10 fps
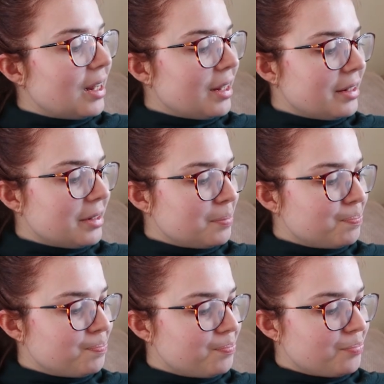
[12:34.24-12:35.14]

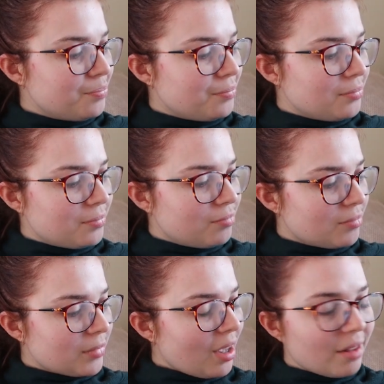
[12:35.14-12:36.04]
And
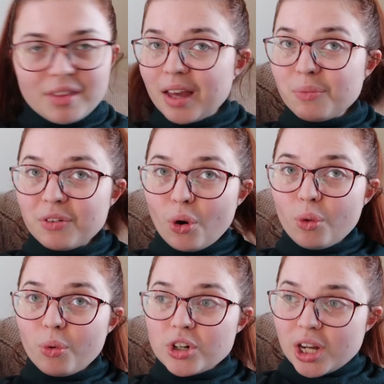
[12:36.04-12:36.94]
then we've got
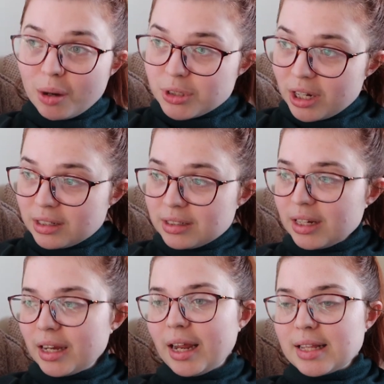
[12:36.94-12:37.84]
all the washing up
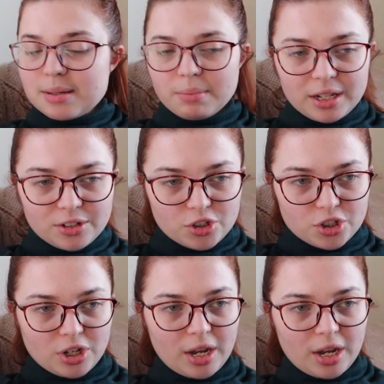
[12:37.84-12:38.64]
done and had some lunch,